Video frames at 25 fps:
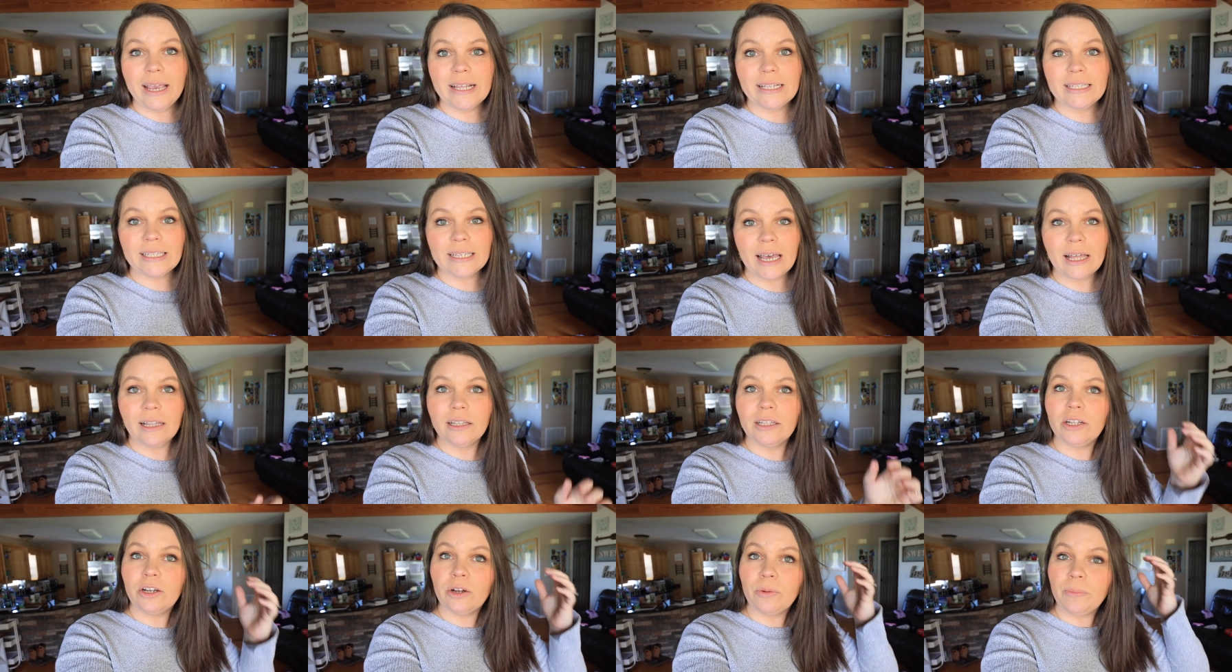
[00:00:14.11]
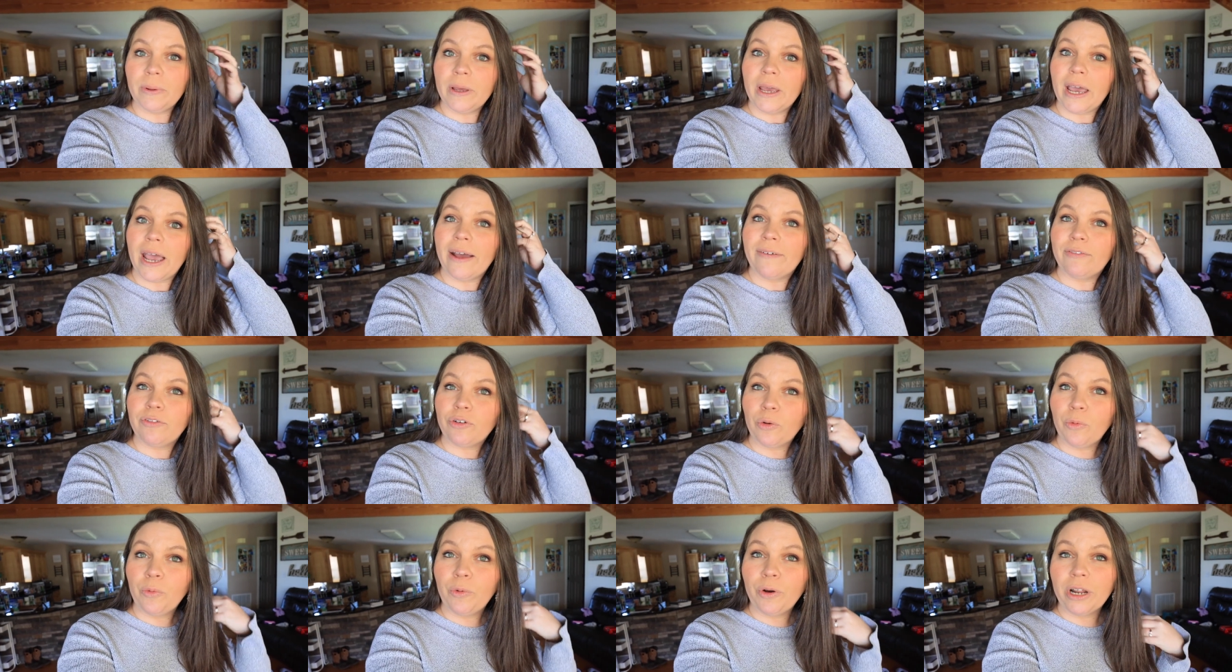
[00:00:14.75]
It's a little bit
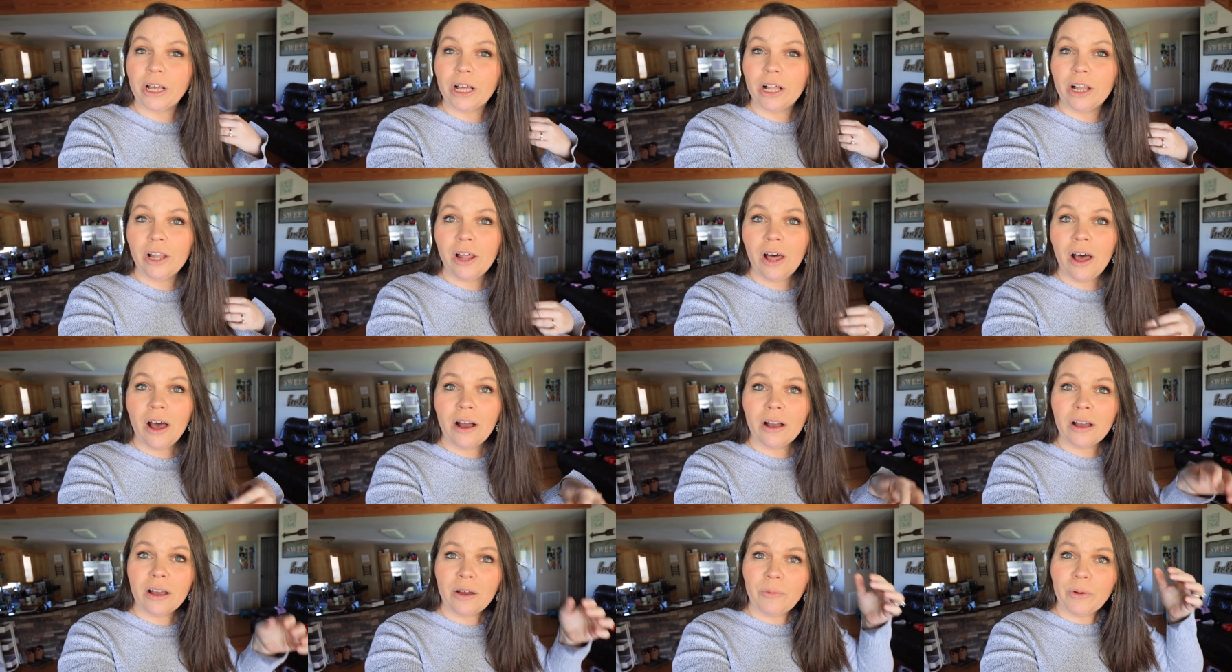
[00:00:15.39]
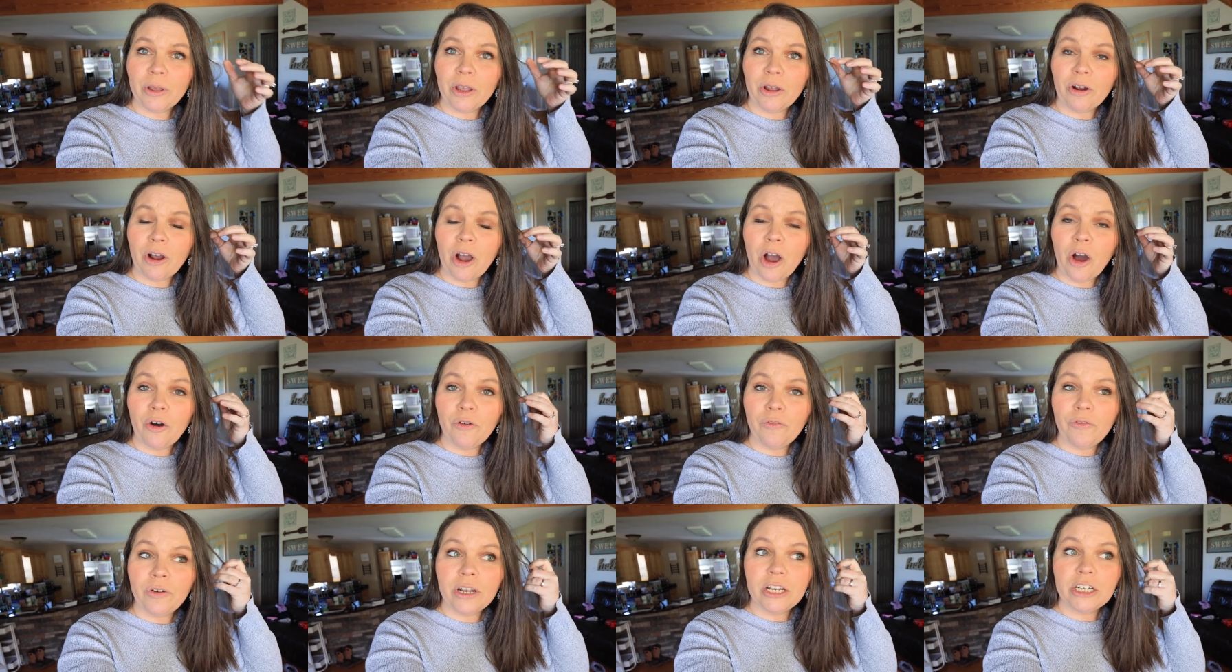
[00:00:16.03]
after one o'clock. We are
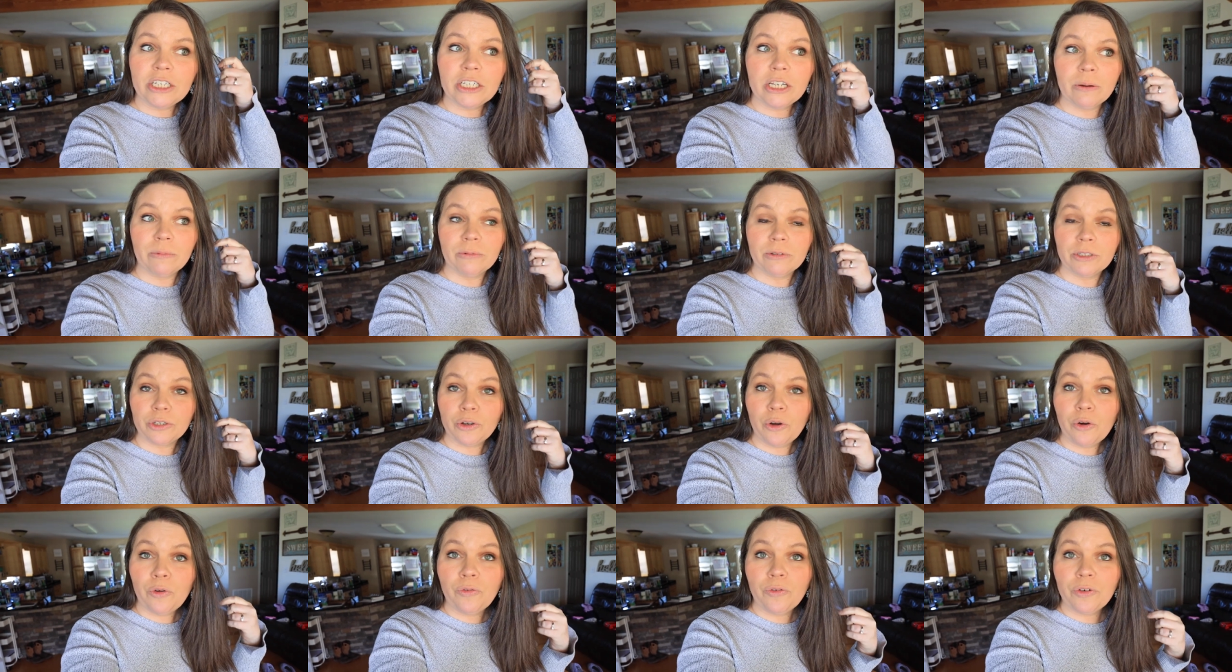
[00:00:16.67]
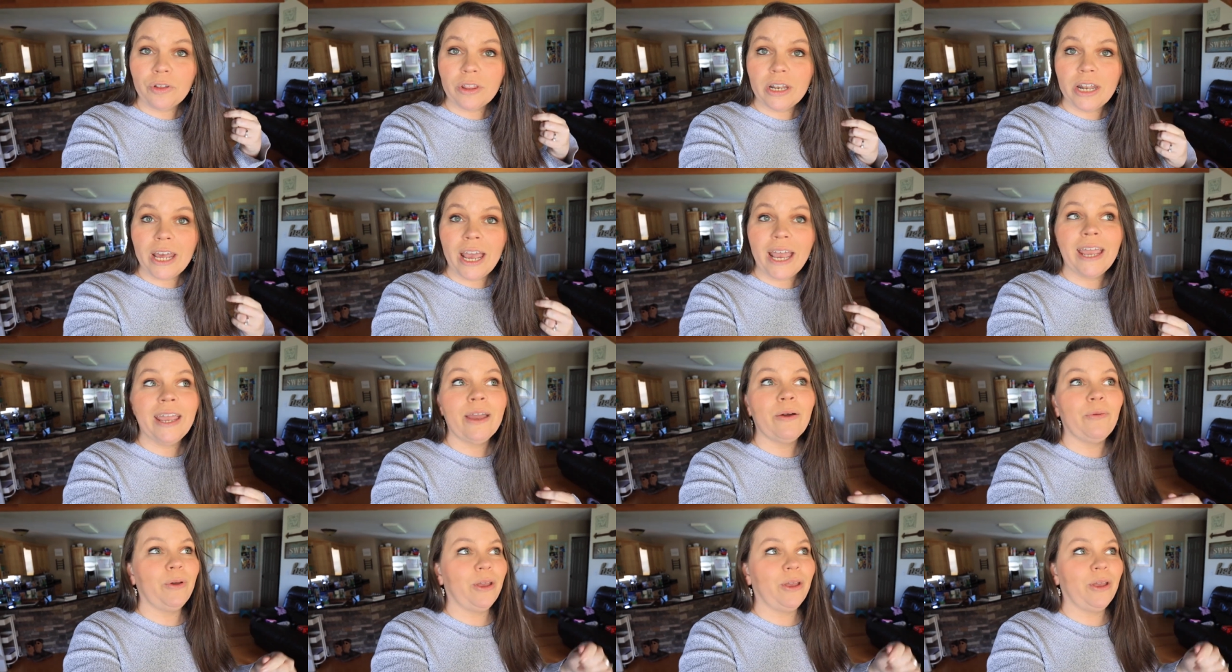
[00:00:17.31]
all finished up with school for the day.